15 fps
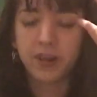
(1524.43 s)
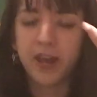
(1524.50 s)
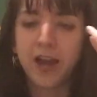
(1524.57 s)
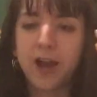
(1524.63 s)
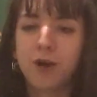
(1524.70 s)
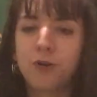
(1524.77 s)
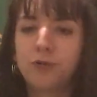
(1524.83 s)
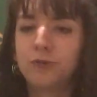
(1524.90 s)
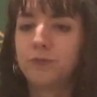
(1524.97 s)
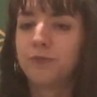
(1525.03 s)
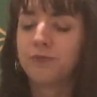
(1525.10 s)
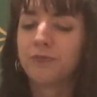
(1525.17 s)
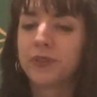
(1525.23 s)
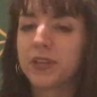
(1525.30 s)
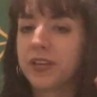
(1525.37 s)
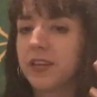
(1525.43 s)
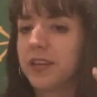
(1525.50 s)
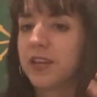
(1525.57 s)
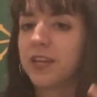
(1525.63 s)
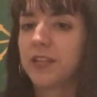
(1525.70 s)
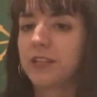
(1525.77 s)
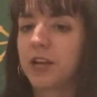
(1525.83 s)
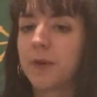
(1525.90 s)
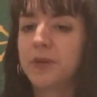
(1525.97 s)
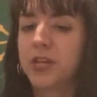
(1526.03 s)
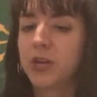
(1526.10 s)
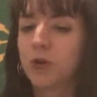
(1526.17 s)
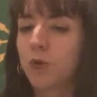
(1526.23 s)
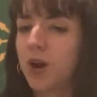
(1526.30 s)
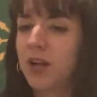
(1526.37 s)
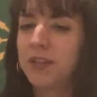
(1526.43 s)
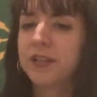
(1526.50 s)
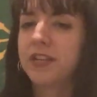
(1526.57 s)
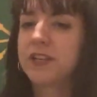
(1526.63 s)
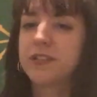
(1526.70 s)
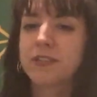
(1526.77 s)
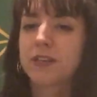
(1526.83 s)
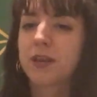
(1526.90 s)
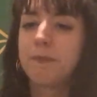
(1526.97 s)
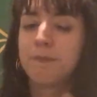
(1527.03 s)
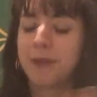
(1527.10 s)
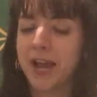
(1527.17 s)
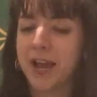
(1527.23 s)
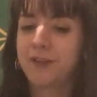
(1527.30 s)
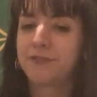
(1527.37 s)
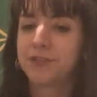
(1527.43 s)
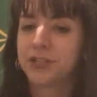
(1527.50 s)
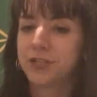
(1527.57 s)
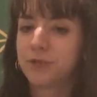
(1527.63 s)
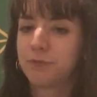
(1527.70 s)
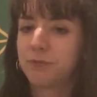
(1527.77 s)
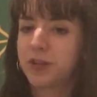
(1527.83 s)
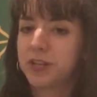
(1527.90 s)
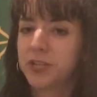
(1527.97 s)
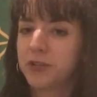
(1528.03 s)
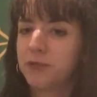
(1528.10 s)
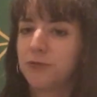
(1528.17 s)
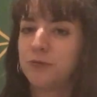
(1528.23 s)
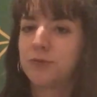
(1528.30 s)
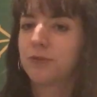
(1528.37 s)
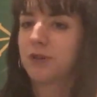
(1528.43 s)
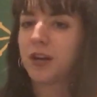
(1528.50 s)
how income inequality is compounded when you